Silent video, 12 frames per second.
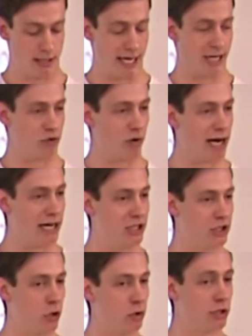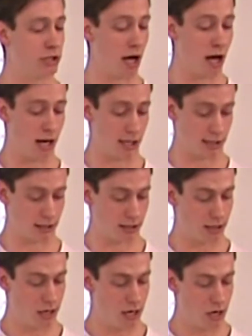Israeli soldiers
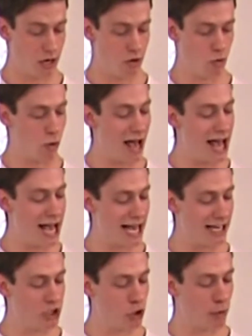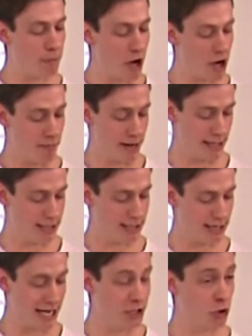asked, "Where is your permit
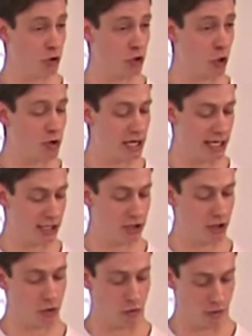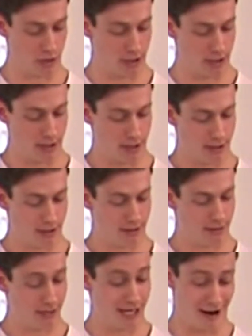and your donkeys too?"
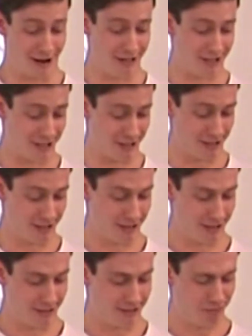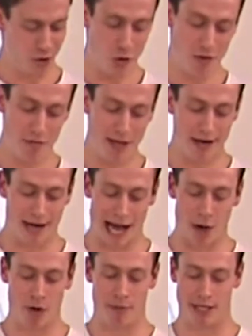He answered, "You have been
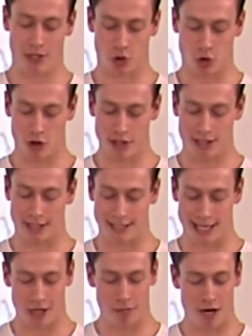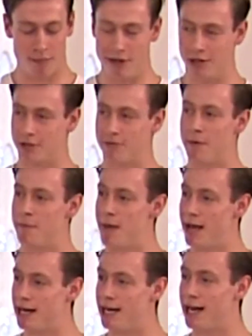allowing me to cross to sell my milk for
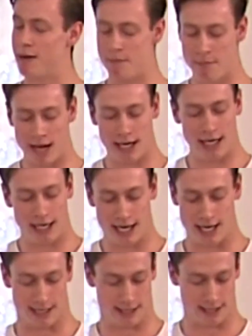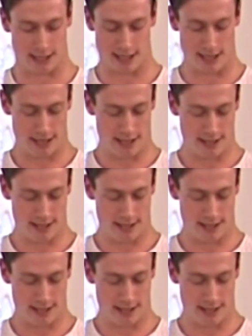many, many years."